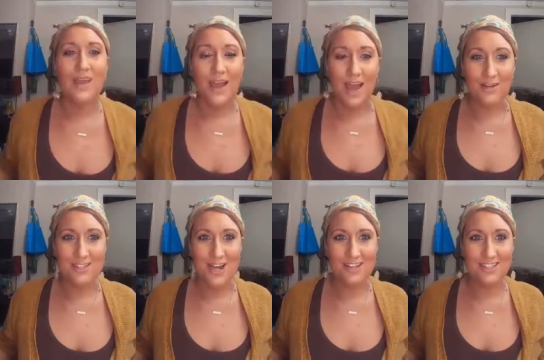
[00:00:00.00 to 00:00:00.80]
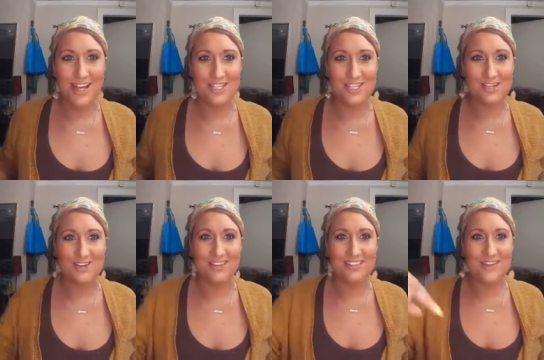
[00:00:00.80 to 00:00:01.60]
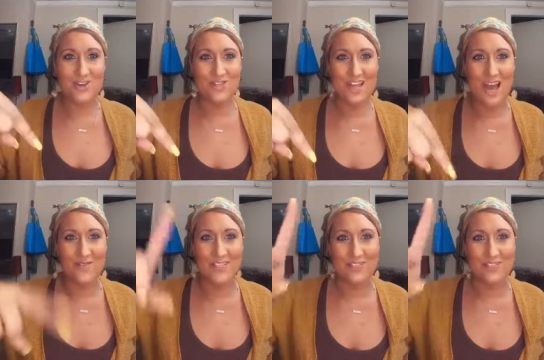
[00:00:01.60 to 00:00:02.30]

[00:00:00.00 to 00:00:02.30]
I will talk to you guys soon. Leave those comments.